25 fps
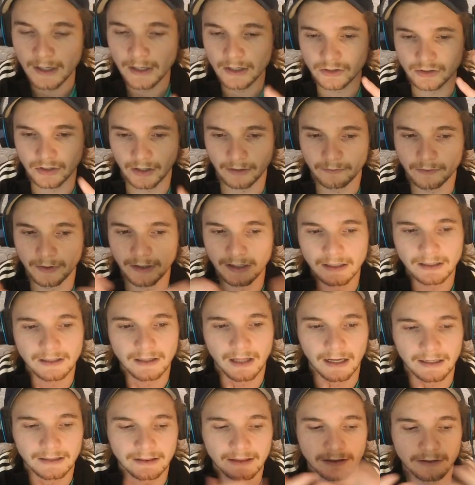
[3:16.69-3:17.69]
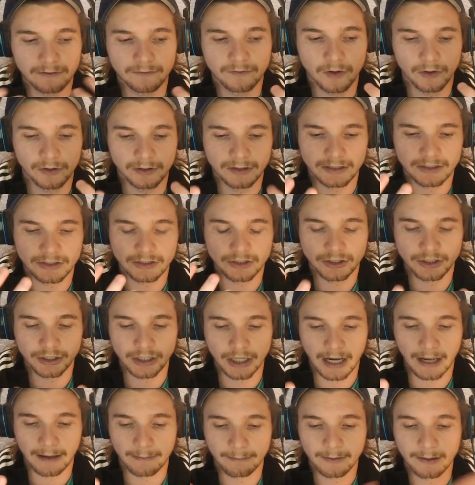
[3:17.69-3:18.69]
So I really like that you've got this
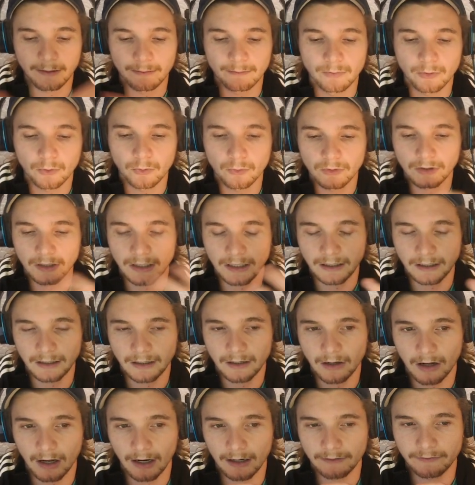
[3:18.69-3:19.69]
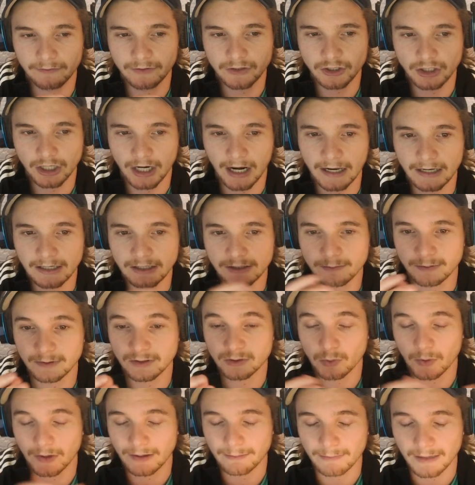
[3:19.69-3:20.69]
champion pool that can kind of change
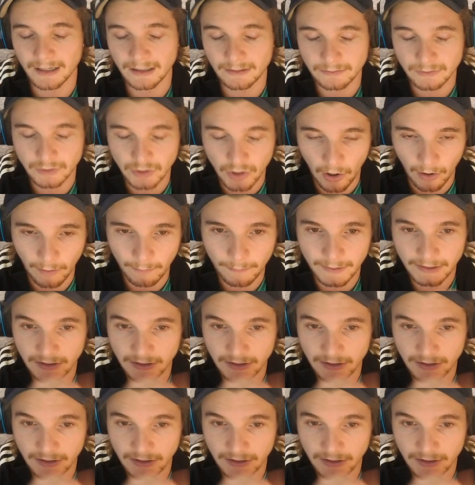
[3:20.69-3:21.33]
between mid and top.